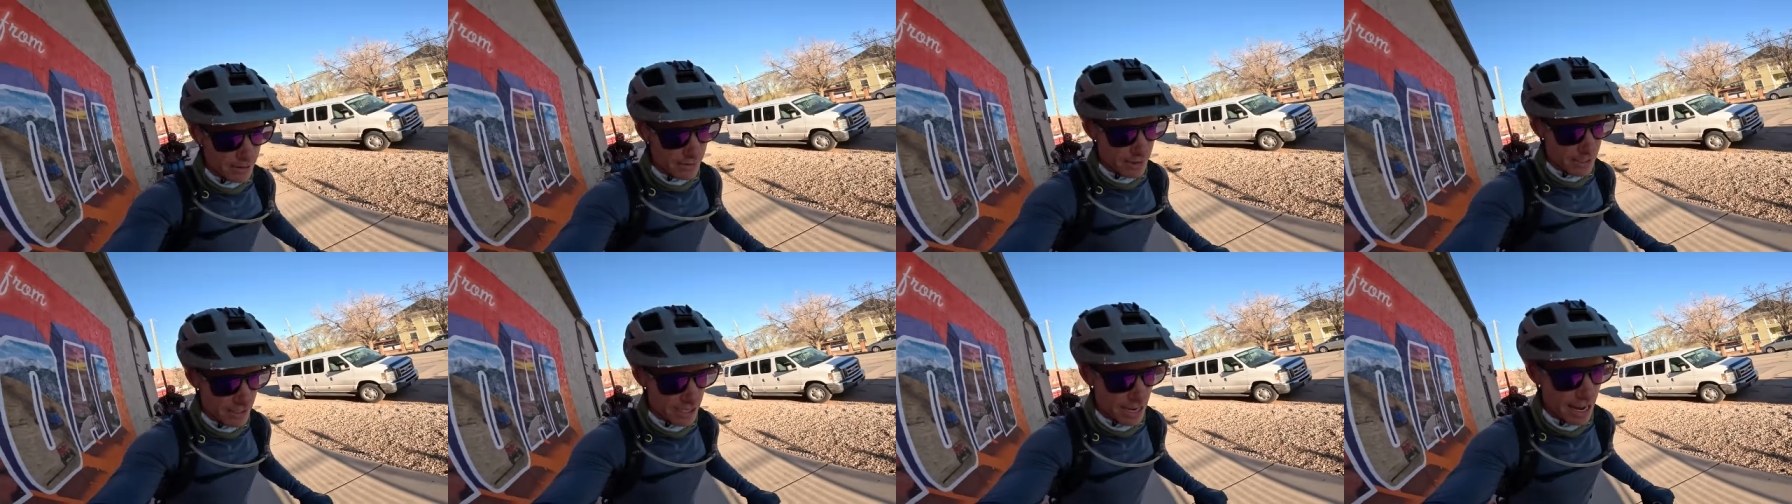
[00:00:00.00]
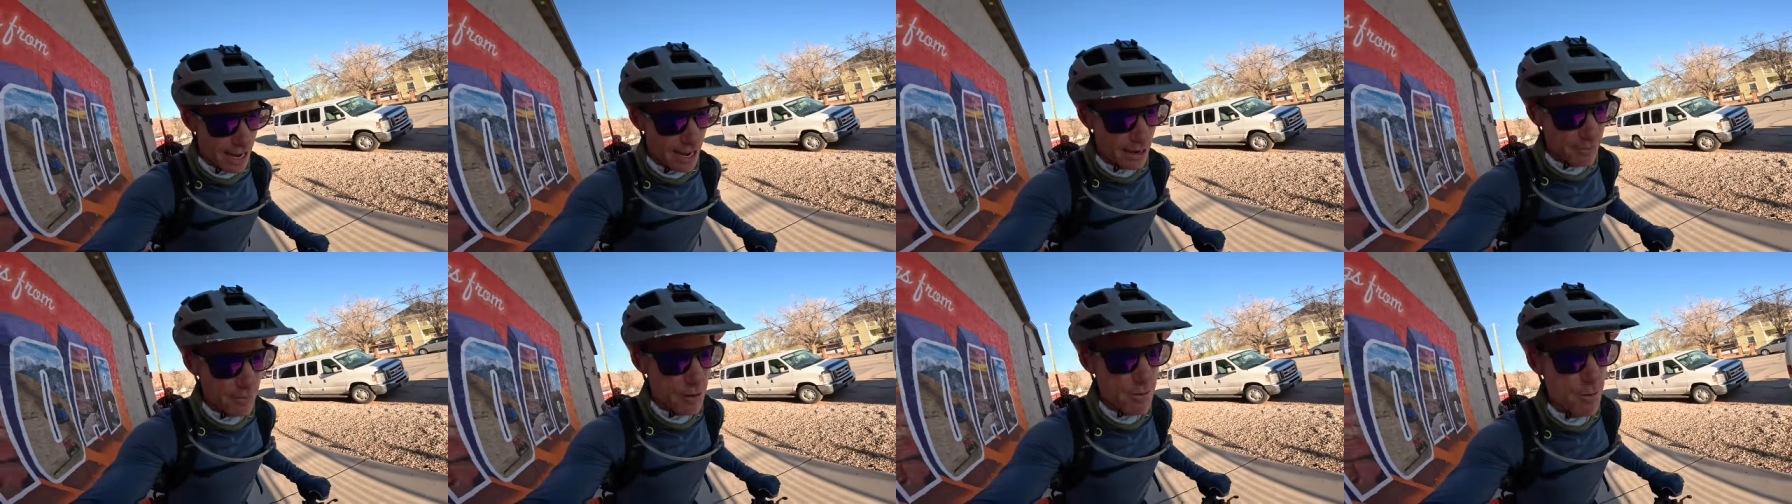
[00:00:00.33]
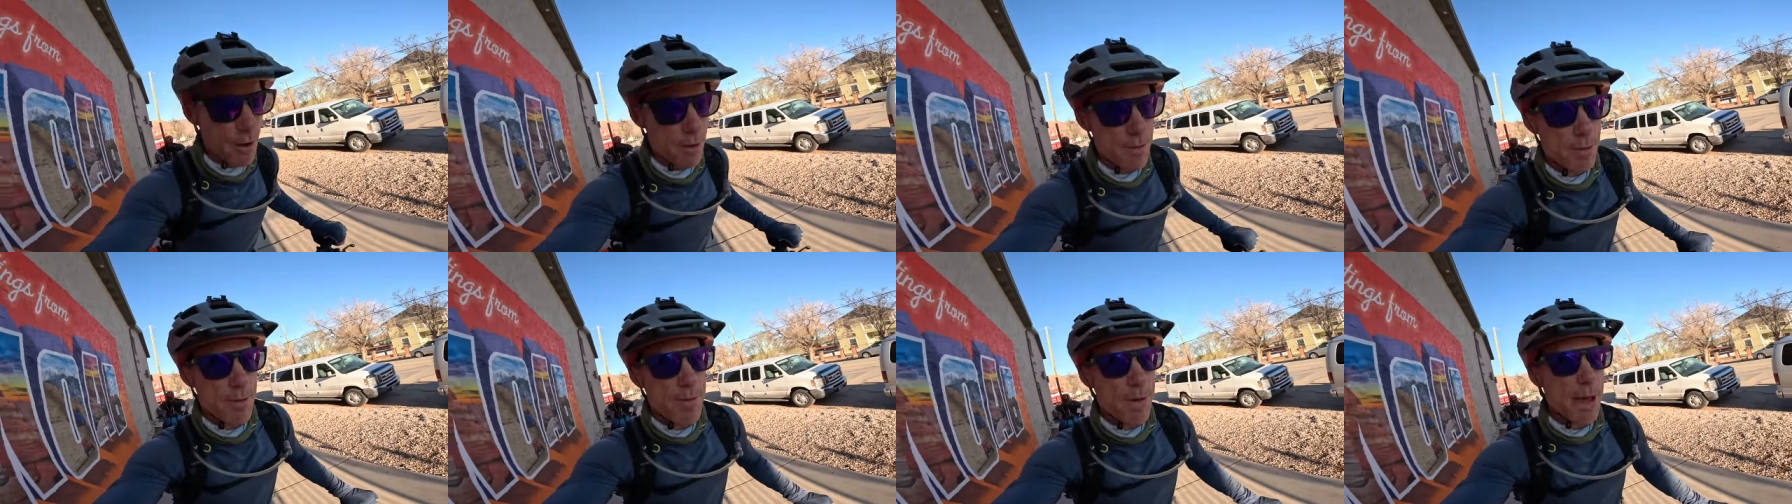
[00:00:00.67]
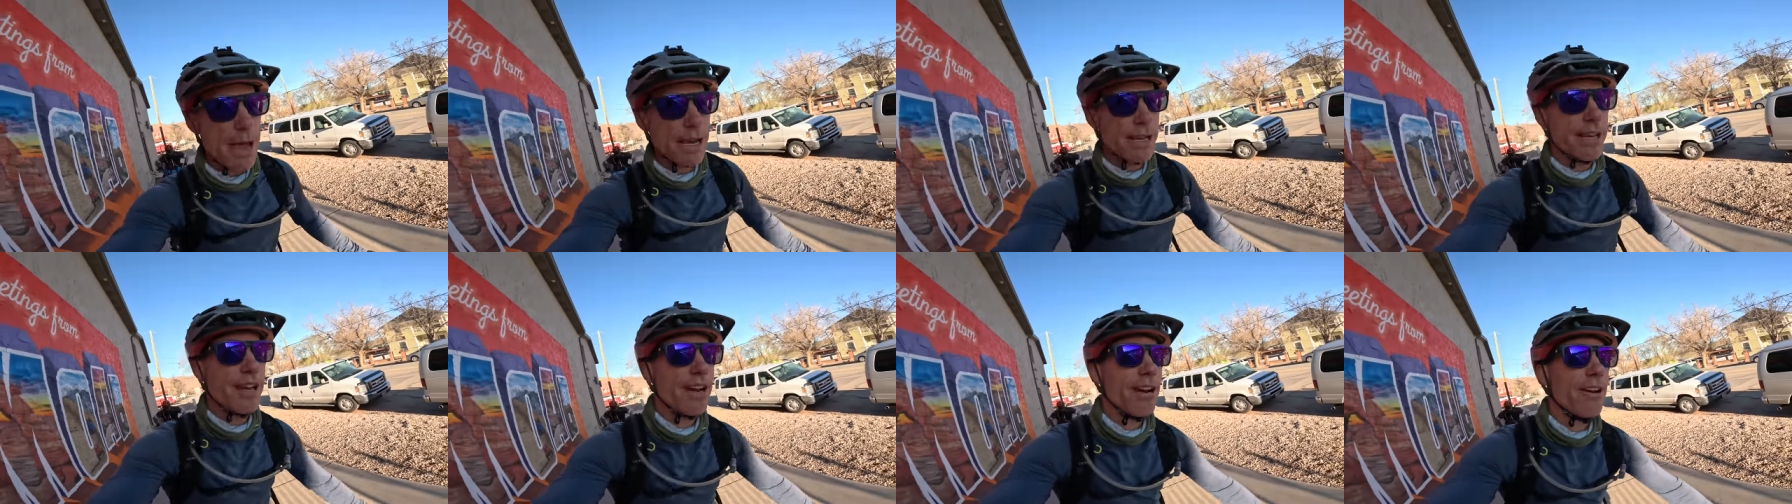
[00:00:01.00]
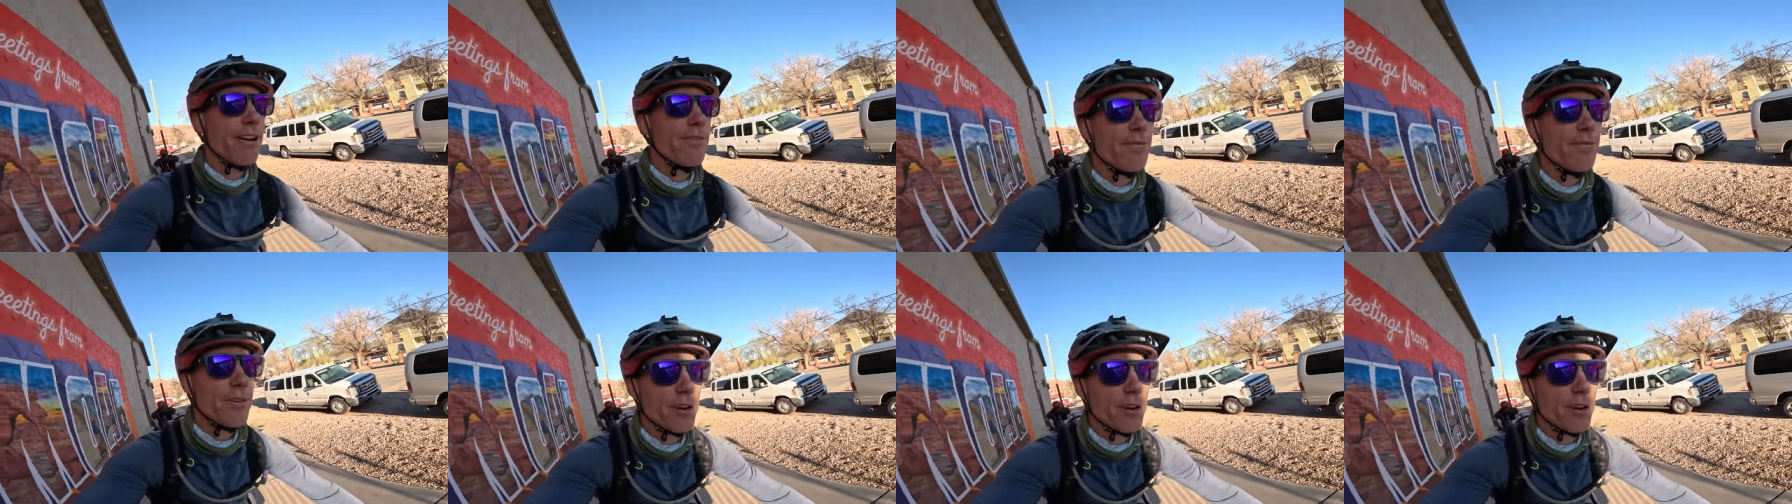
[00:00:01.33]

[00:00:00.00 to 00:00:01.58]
leaving town. We won't be back here